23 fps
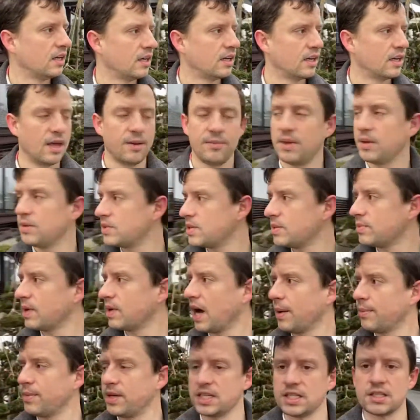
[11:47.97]
Hit me with some
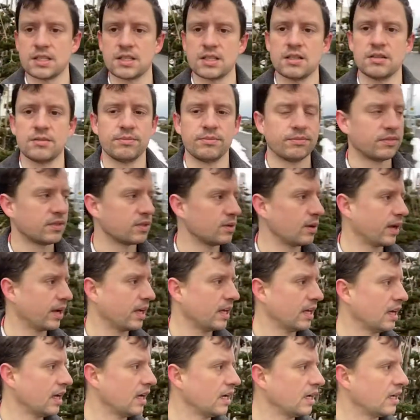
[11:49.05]
comments so we can
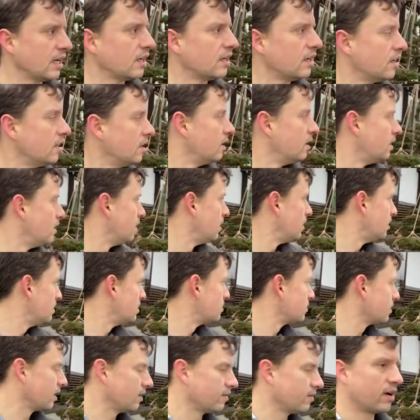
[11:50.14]
have
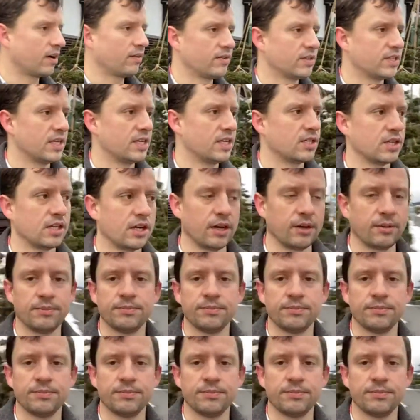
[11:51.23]
a conversation here.